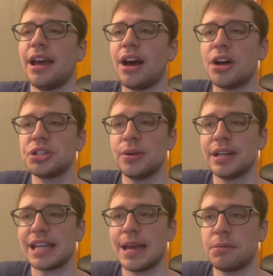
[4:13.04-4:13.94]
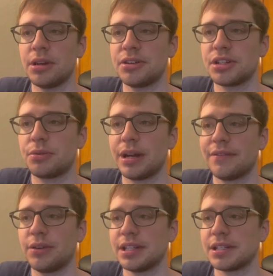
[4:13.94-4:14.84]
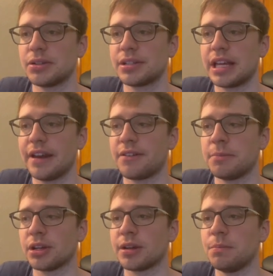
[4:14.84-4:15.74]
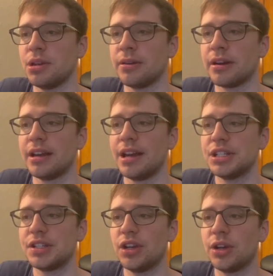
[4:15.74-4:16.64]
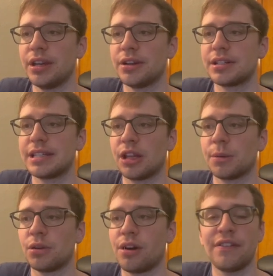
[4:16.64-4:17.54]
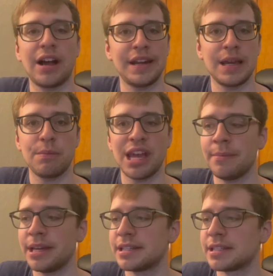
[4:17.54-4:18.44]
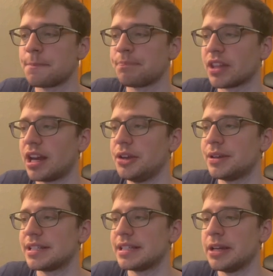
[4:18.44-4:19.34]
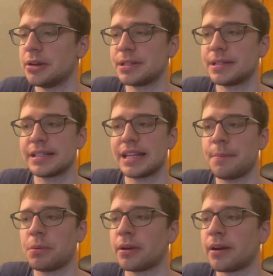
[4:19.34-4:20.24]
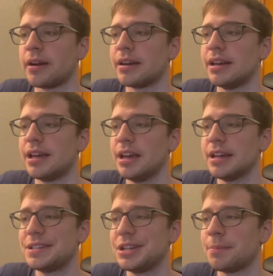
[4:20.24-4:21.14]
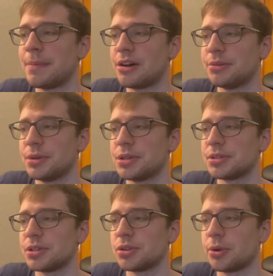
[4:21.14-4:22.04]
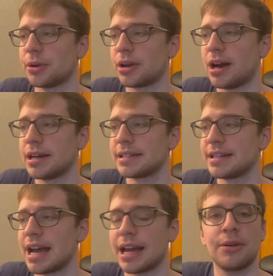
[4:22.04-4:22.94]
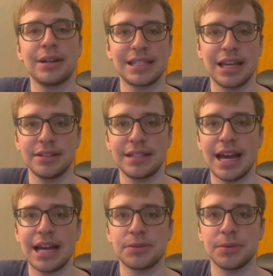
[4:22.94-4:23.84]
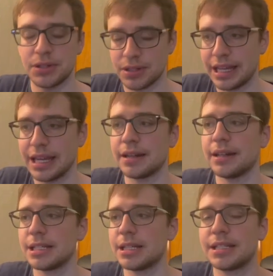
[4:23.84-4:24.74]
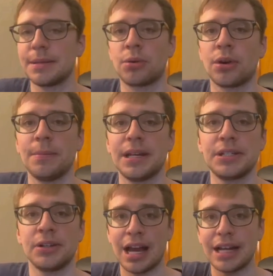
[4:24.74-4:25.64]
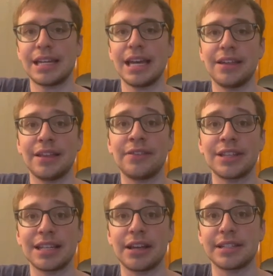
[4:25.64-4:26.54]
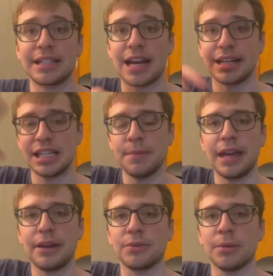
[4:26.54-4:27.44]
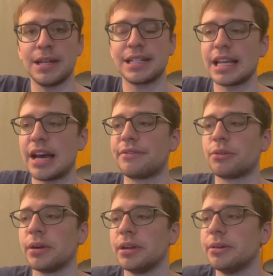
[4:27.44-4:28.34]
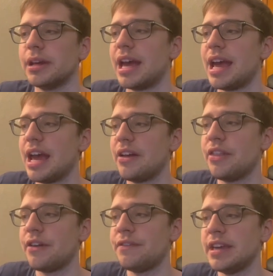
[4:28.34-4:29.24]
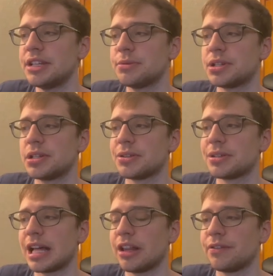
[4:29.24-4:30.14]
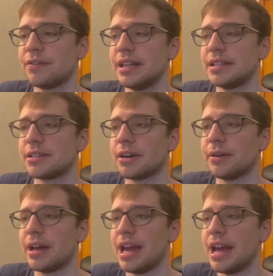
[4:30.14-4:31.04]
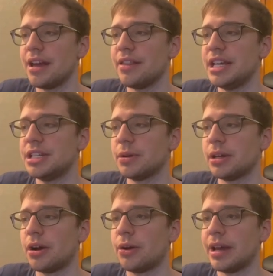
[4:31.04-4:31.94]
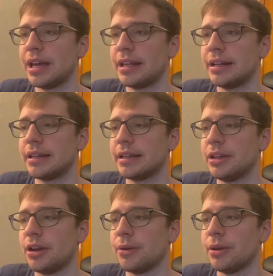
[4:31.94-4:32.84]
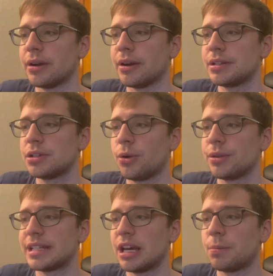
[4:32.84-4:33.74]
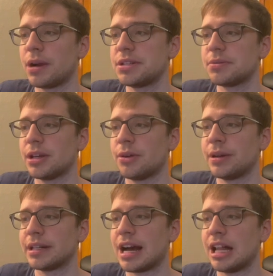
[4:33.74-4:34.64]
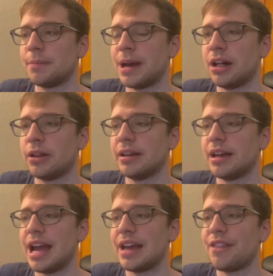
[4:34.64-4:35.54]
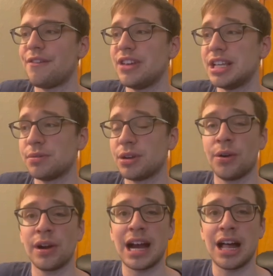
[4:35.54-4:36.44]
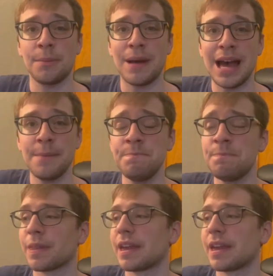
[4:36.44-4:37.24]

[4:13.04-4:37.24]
I'll show an example here just quick of what this looks like from your computer. So if you go to your seller profile and hit payments, you can see here just an example card. You can see your amount, which was your total cost, not counting sales tax, which again is important because you're not taking in the sales tax. eBay remits that for you. And the fees, which is your seller fees. So these would go in, your total sale price would go in column L, and then the fees would go in column M.